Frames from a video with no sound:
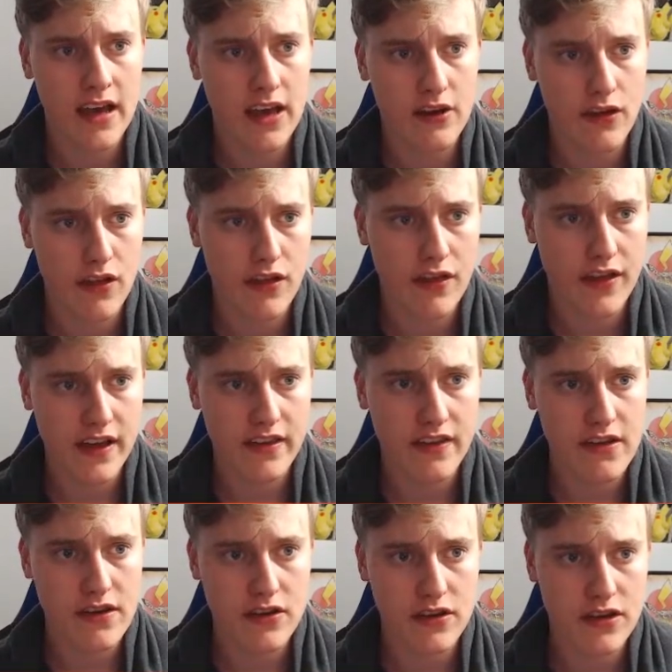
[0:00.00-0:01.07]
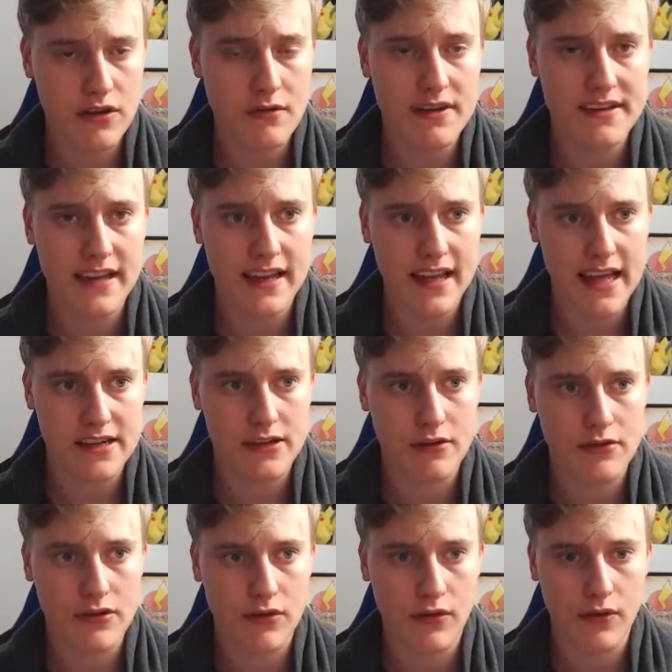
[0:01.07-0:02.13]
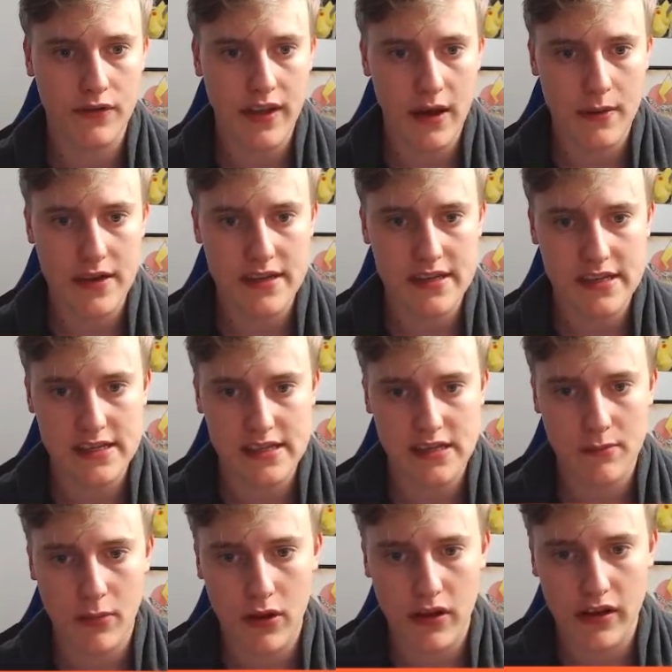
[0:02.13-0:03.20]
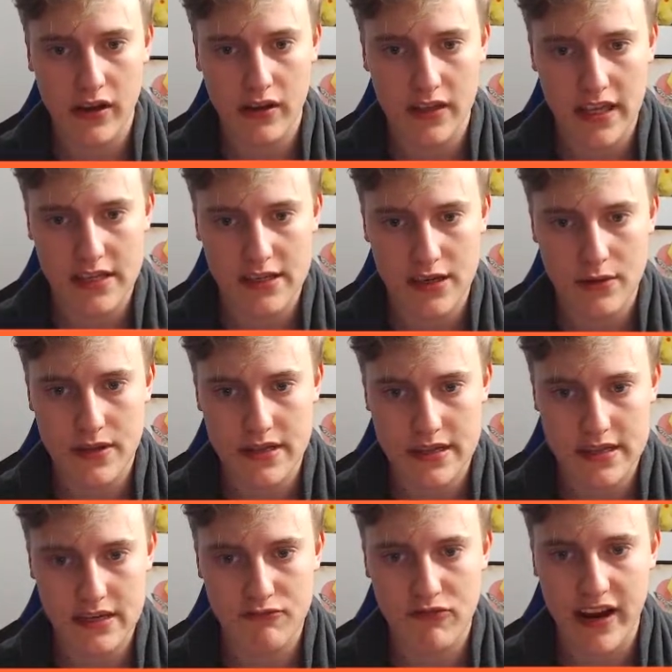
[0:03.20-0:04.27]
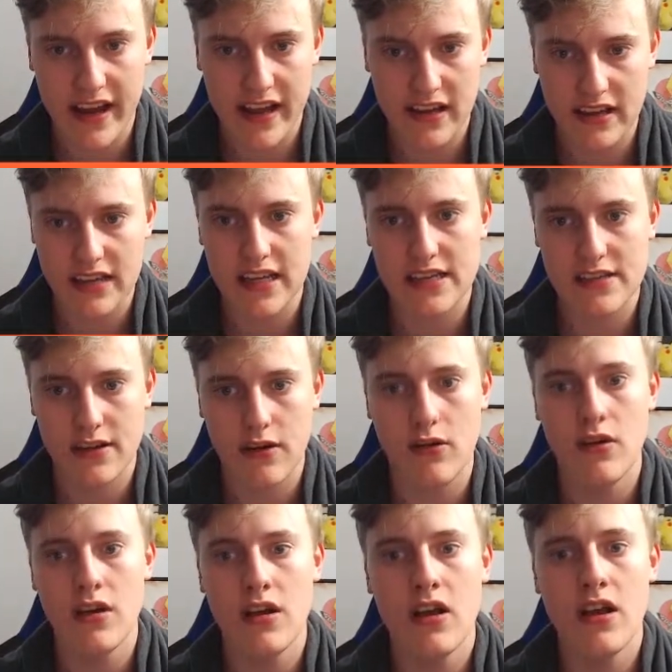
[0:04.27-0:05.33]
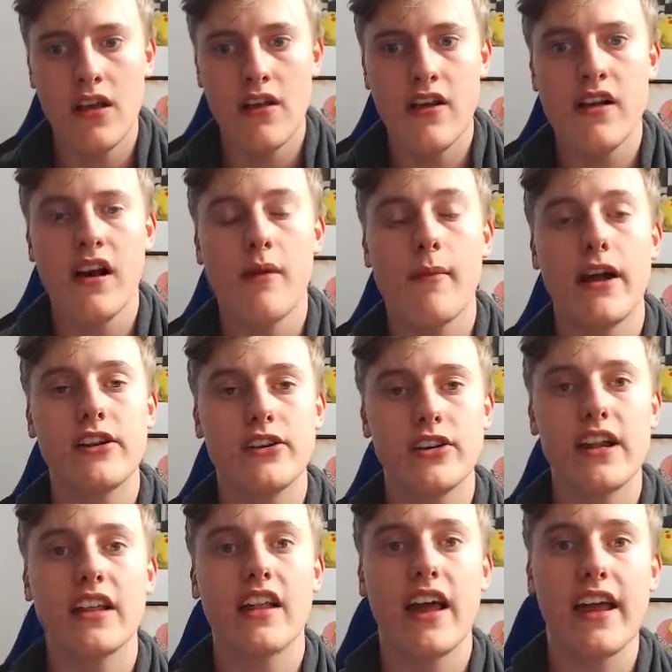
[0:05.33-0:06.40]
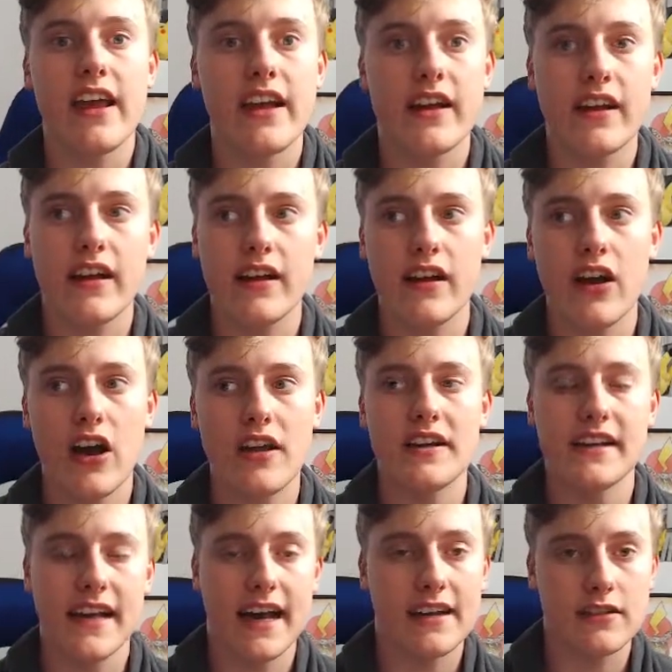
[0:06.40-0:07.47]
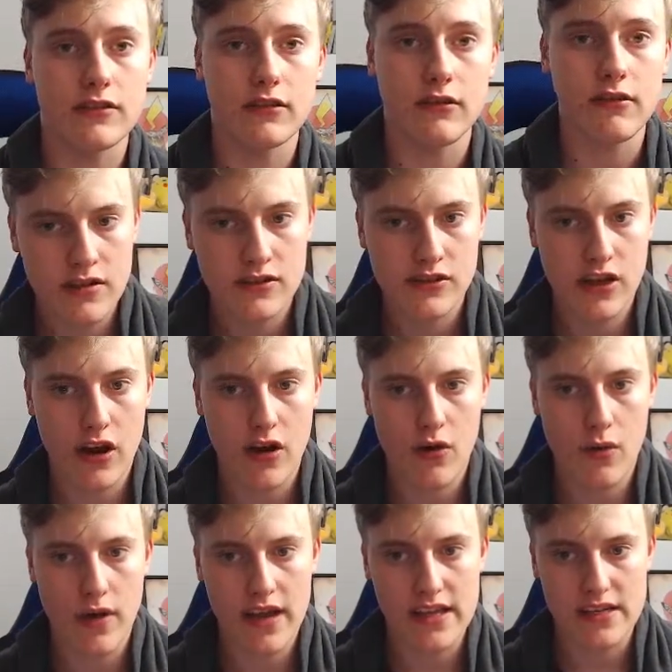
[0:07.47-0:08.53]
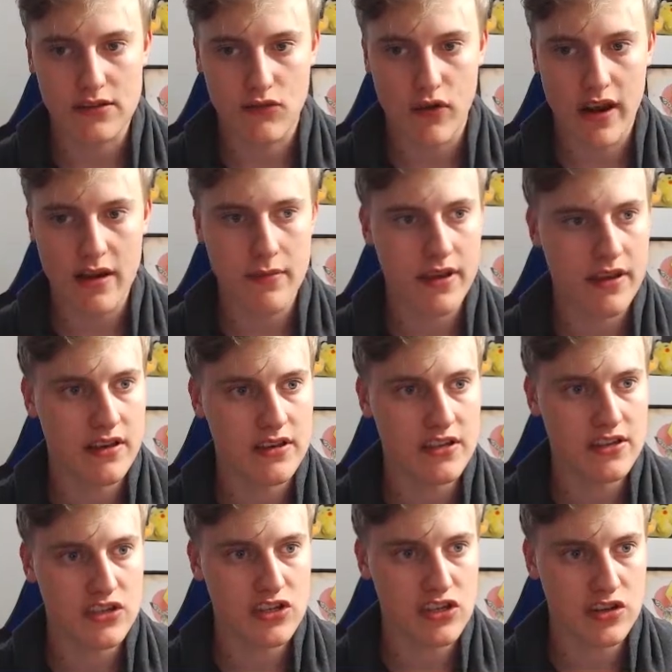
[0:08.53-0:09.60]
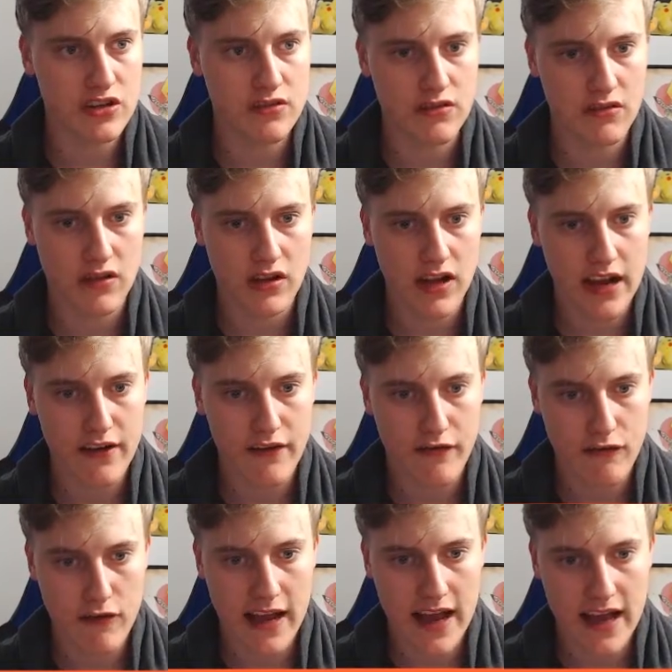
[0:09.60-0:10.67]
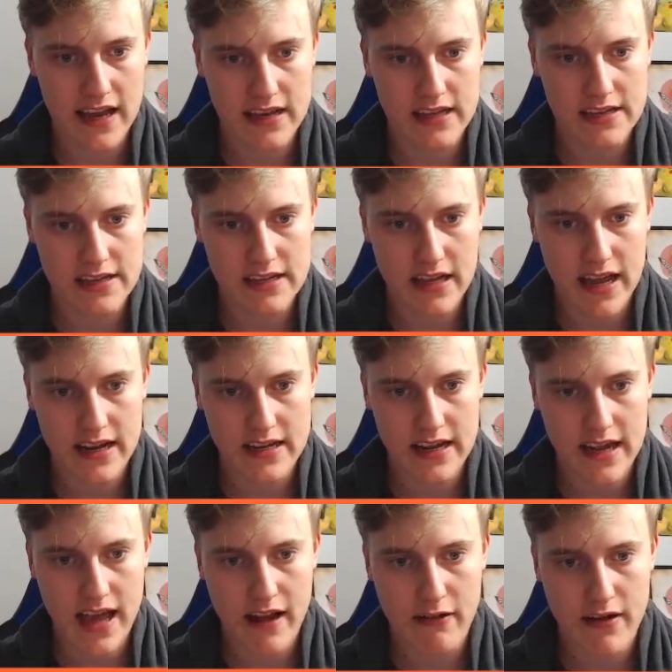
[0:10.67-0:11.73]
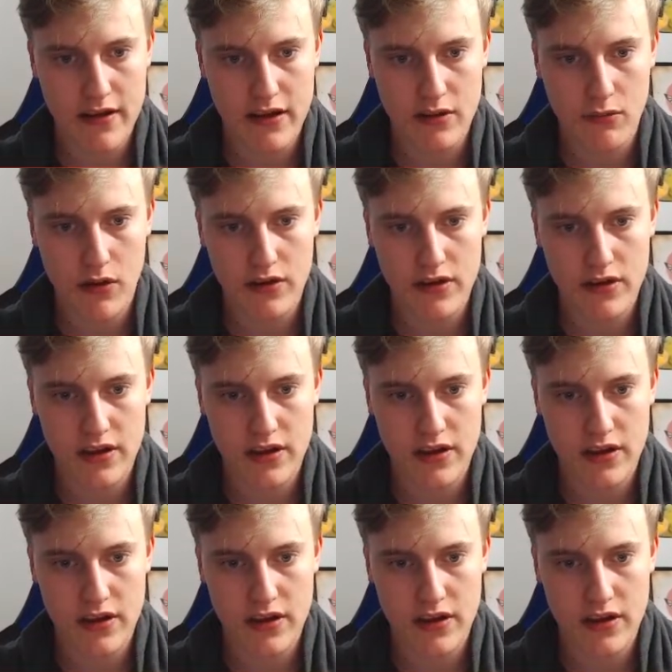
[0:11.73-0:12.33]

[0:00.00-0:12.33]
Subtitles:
Another thing that you can do is a lasso tool. Now this isn't the Polygon lasso, this is a regular lasso. Imagine it like herding cattle. So it's great because you can kind of freehand select the area you want.